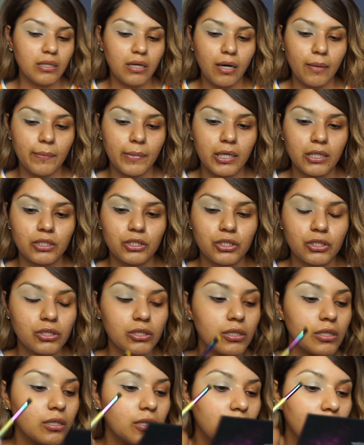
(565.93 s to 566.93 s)
not much.
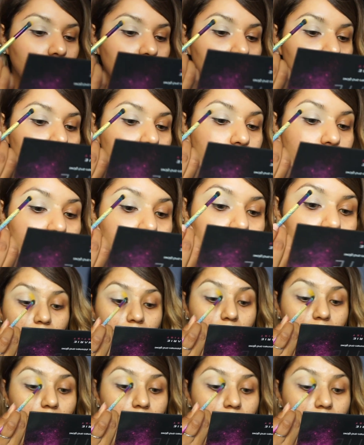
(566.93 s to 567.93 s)
So
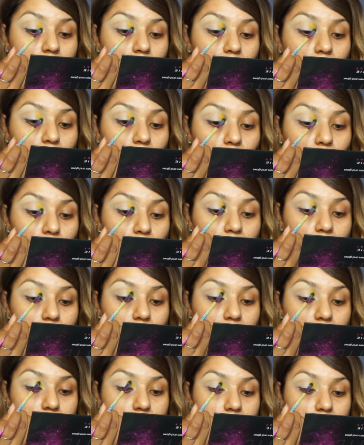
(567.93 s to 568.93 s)

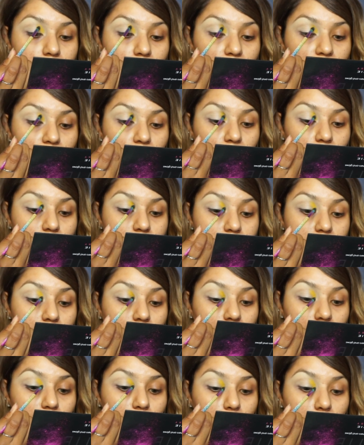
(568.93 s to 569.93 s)
hopefully it's not focusing
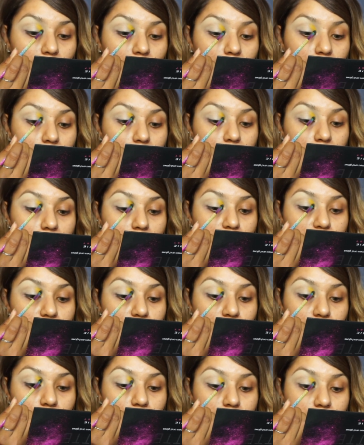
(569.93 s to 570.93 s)
on the palette and it's
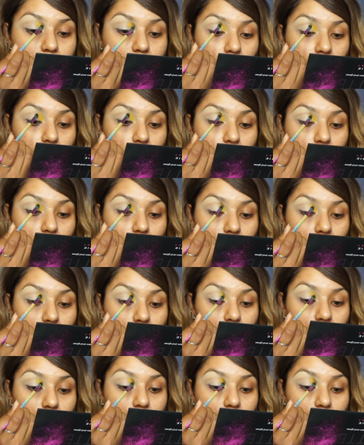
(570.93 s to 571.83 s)
focusing on me.